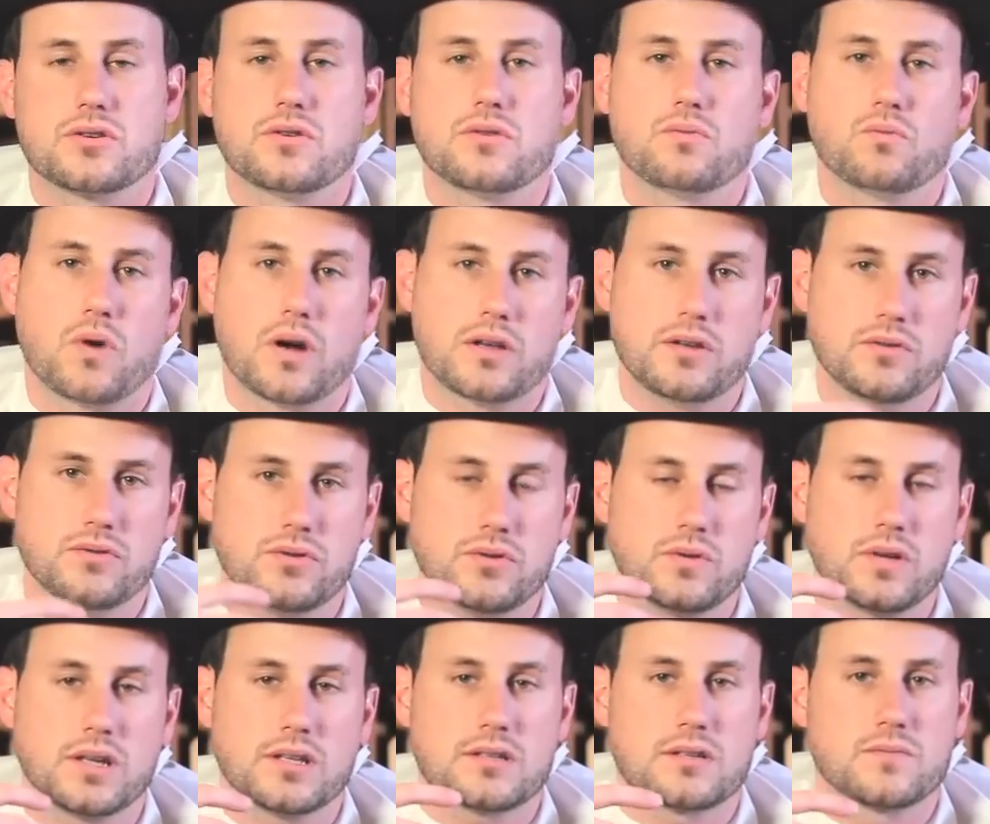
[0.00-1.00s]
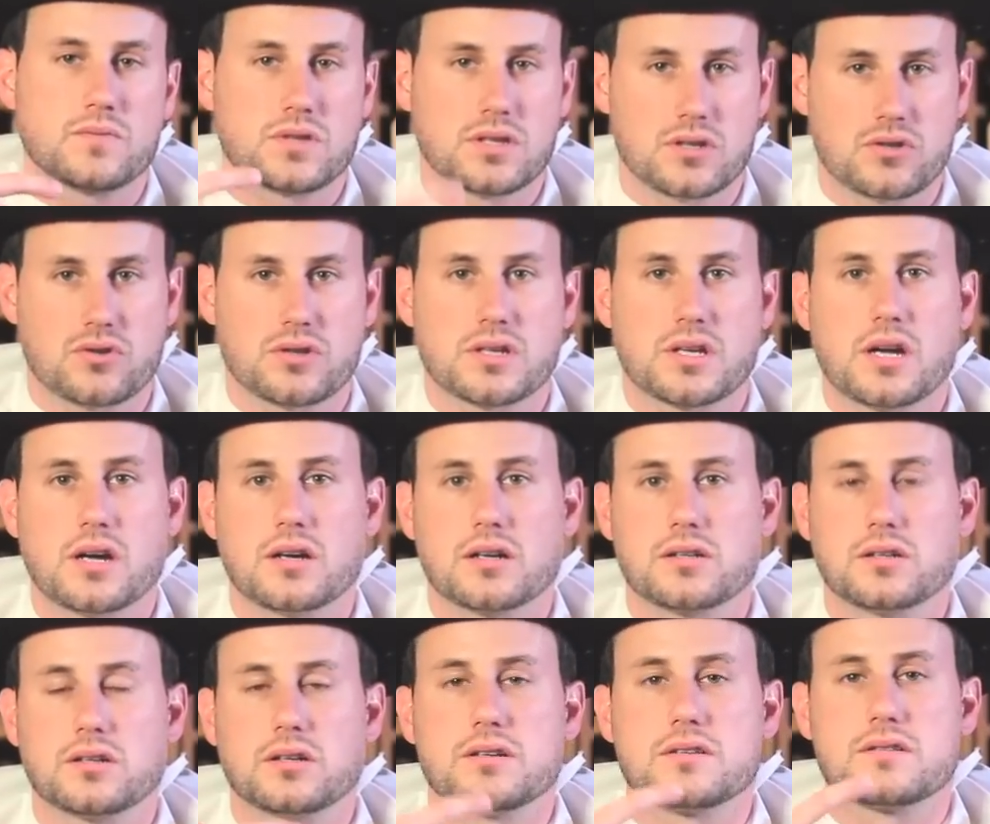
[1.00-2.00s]
So you, while you do get some citrus
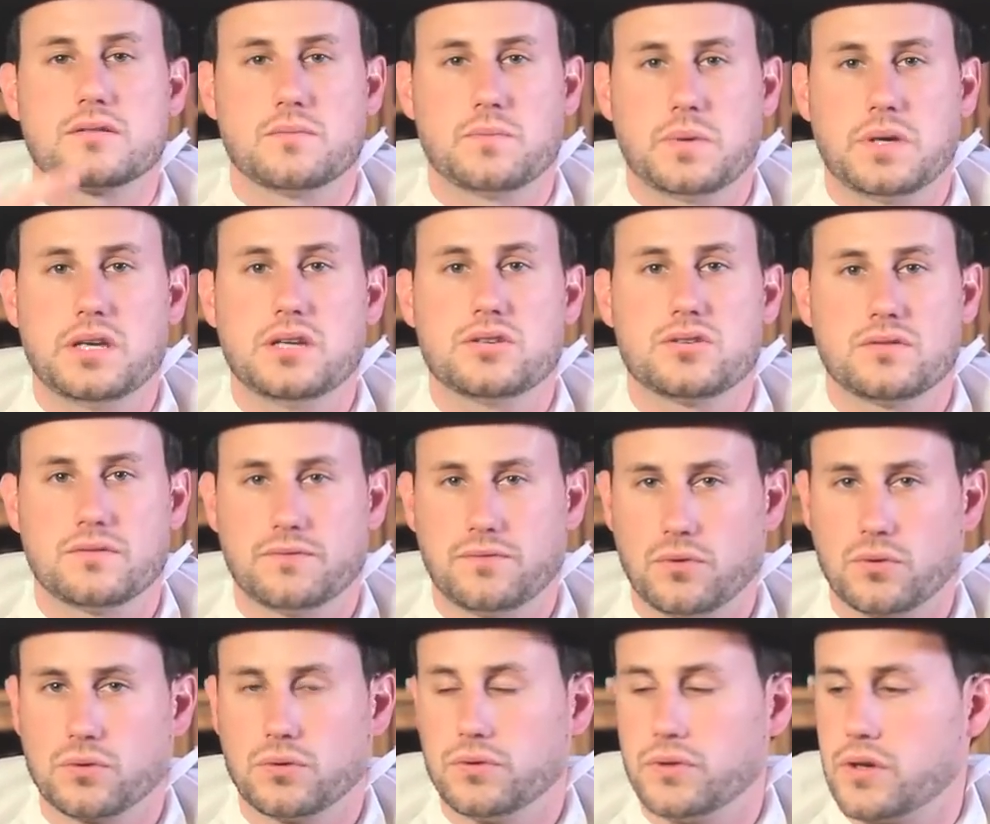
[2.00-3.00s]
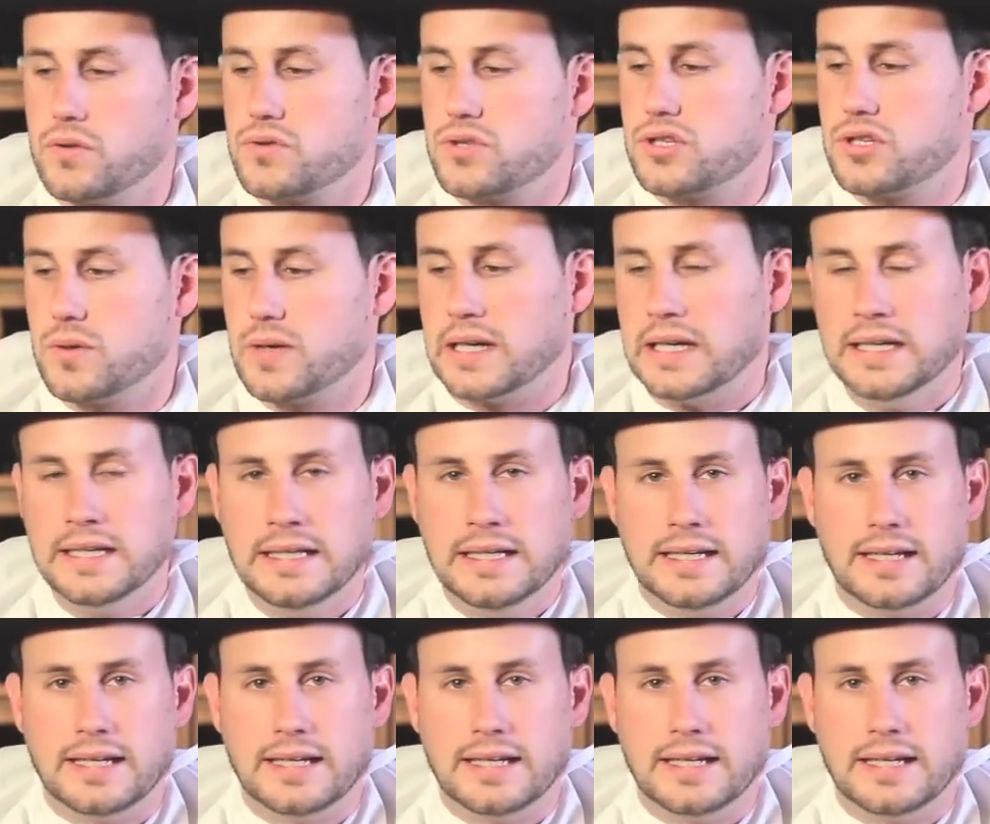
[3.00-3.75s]
character and some peach and floral notes to it,